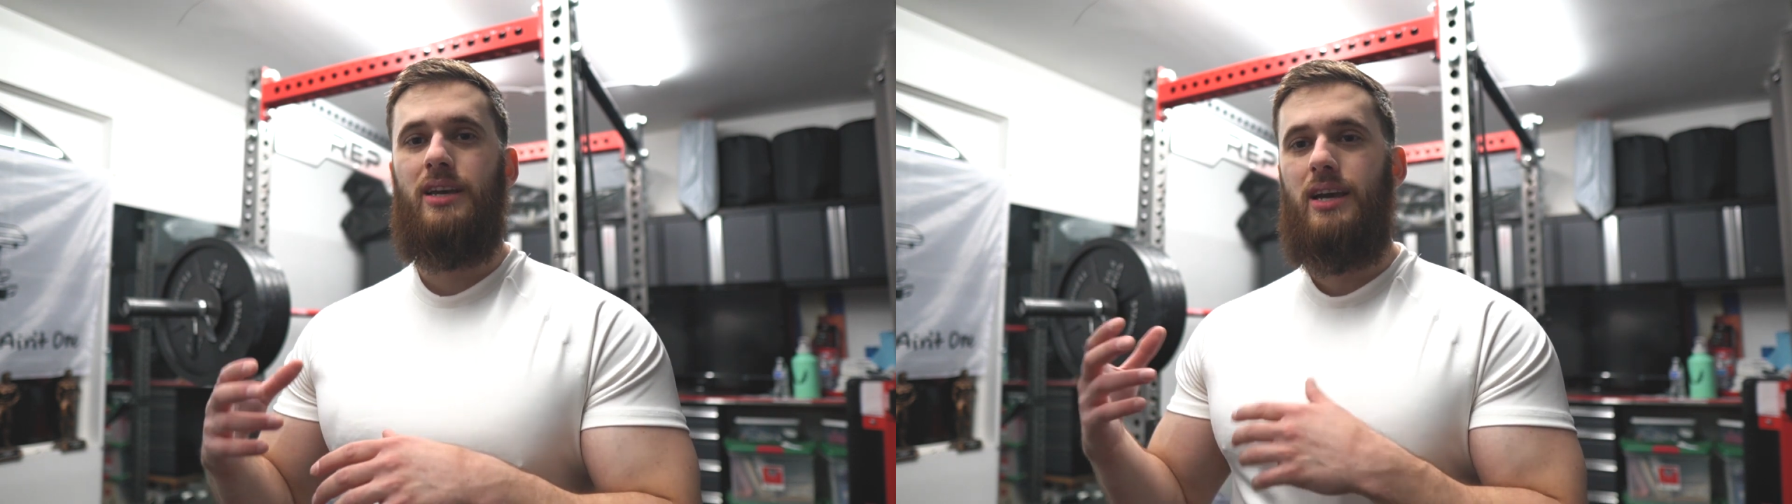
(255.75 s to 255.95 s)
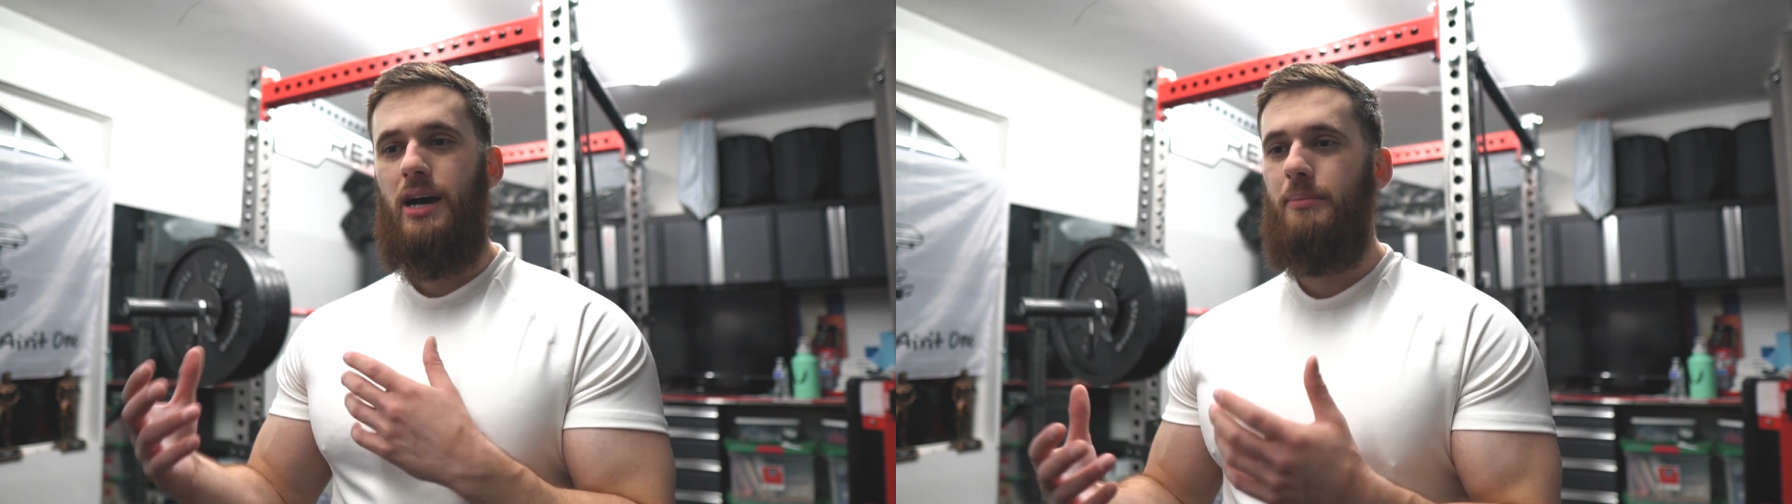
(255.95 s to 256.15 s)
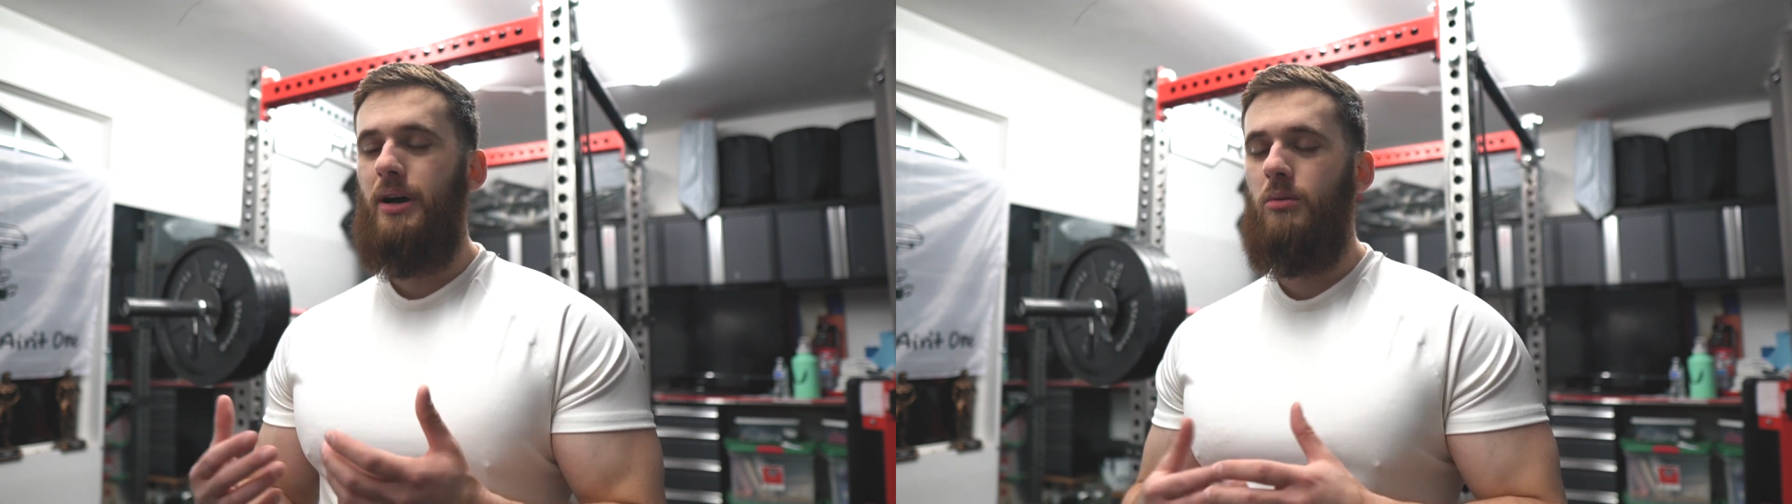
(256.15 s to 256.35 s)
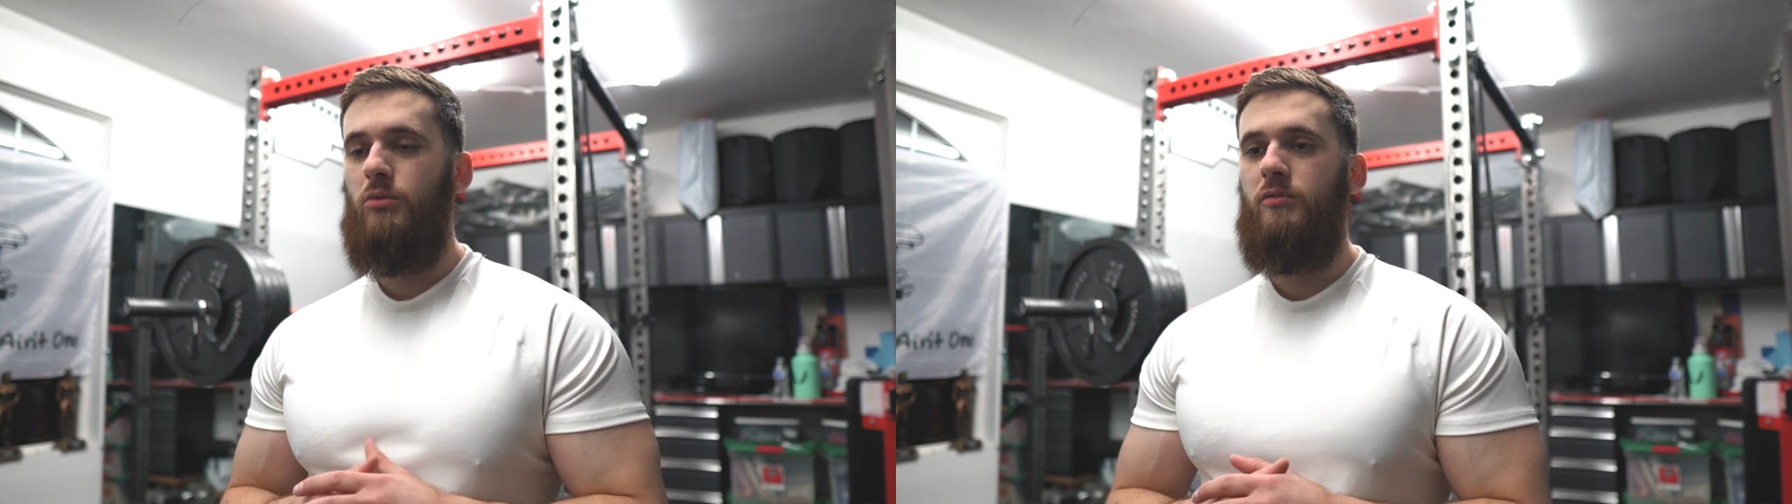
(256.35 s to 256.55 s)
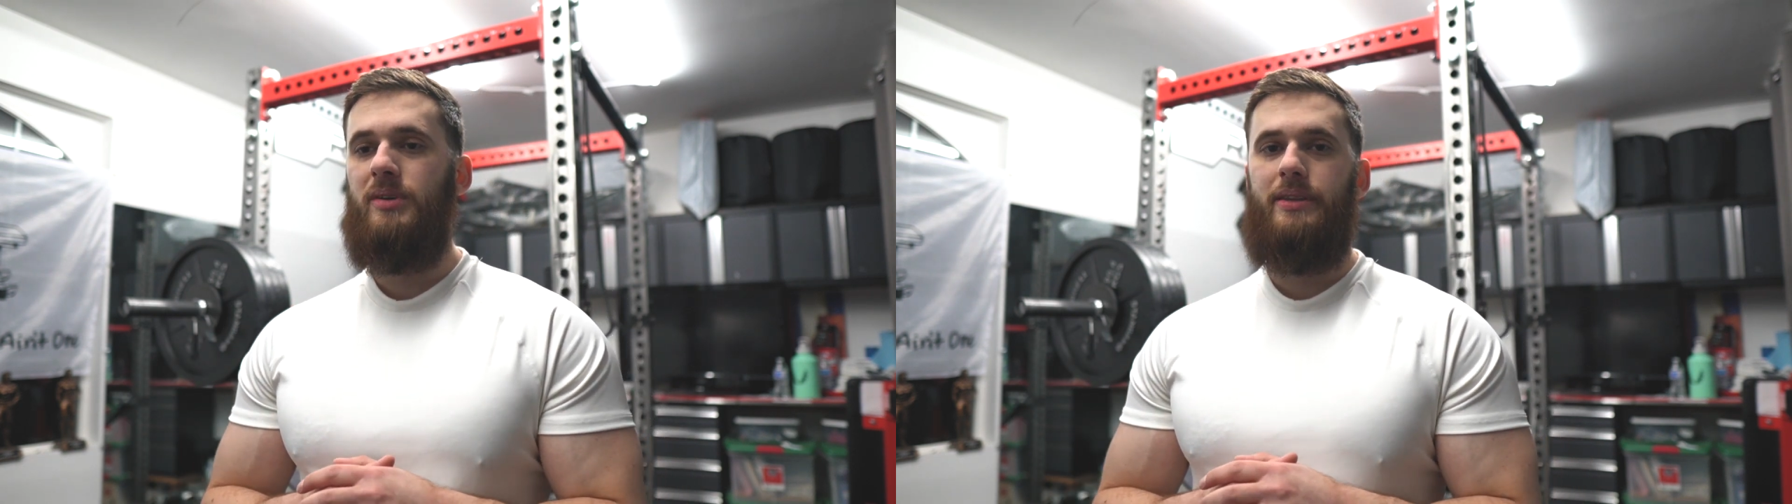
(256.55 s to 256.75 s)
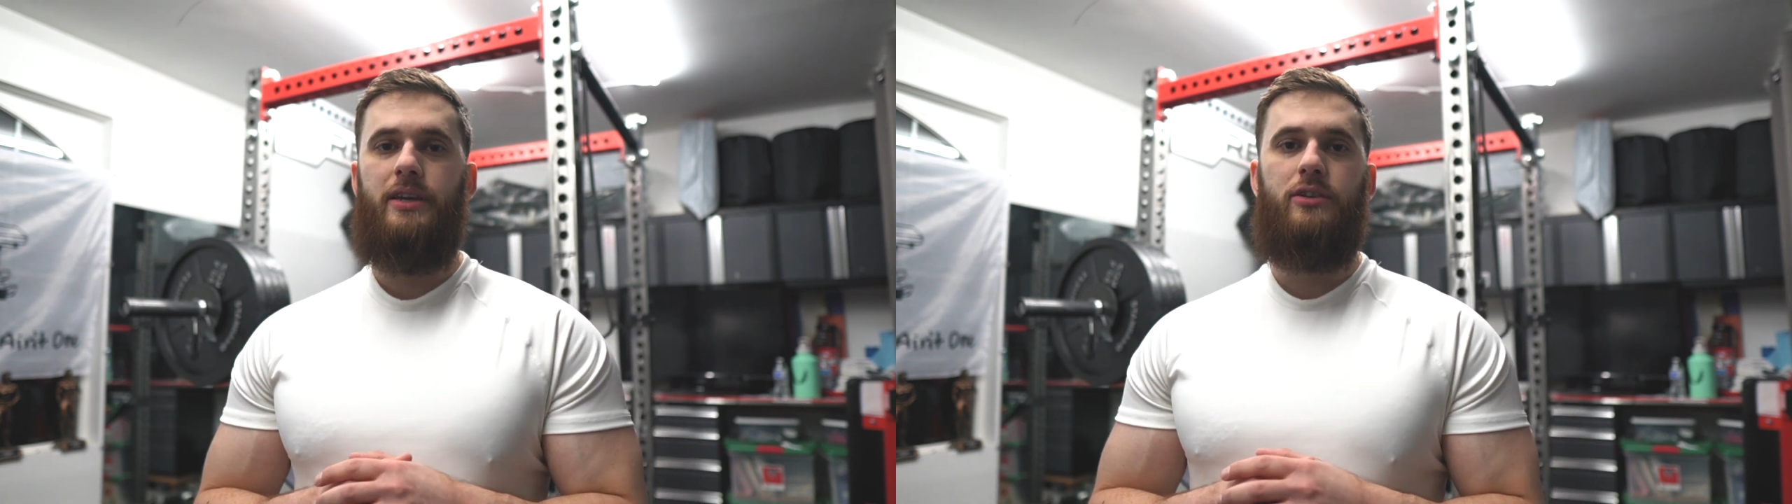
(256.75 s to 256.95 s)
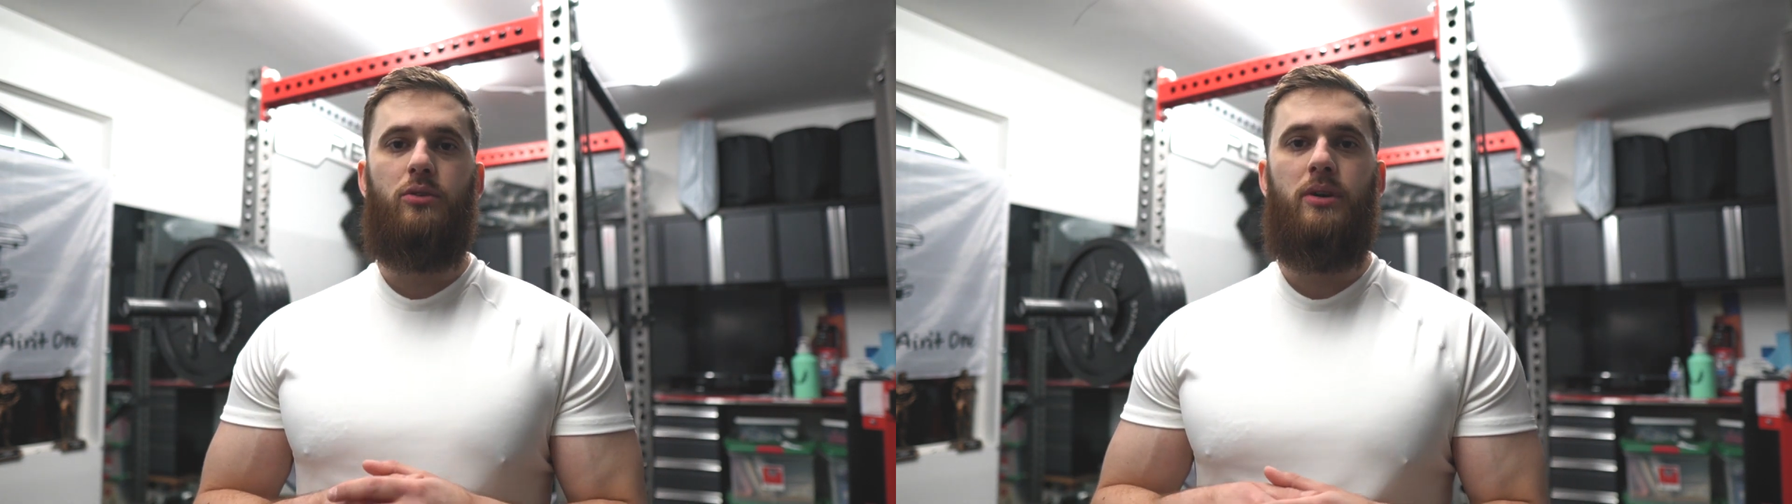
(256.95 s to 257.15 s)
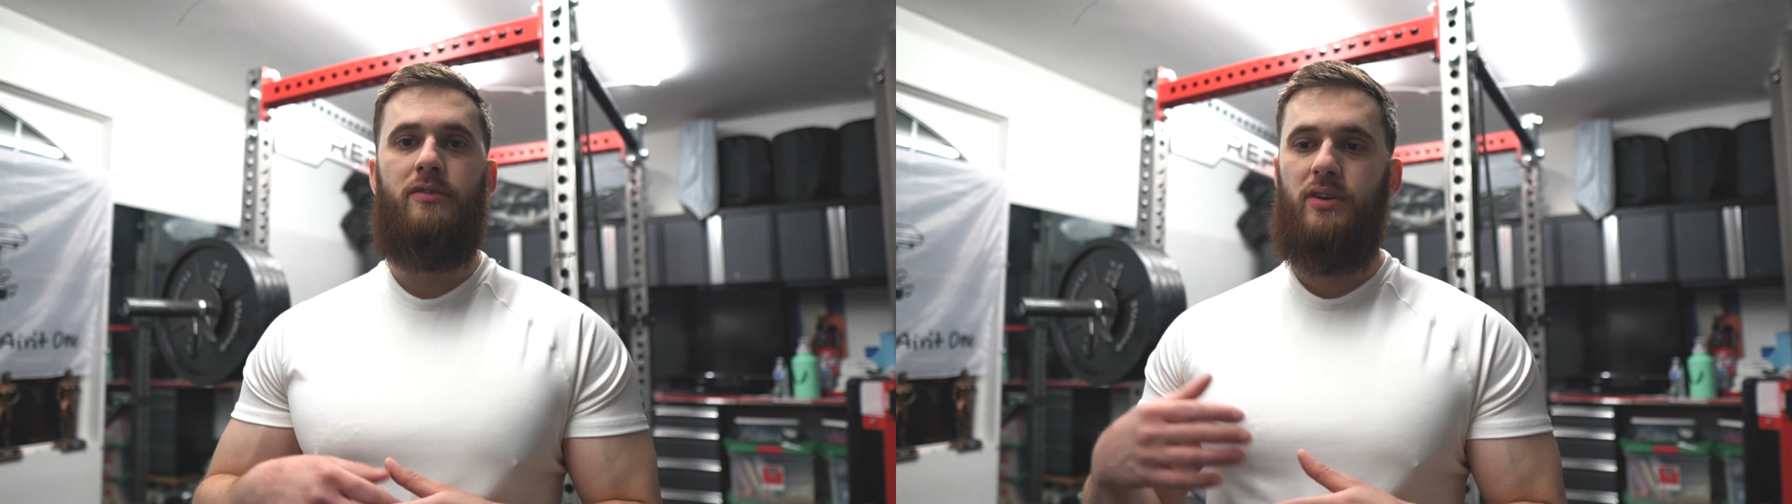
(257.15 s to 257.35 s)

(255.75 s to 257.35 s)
the compound movement that you're doing,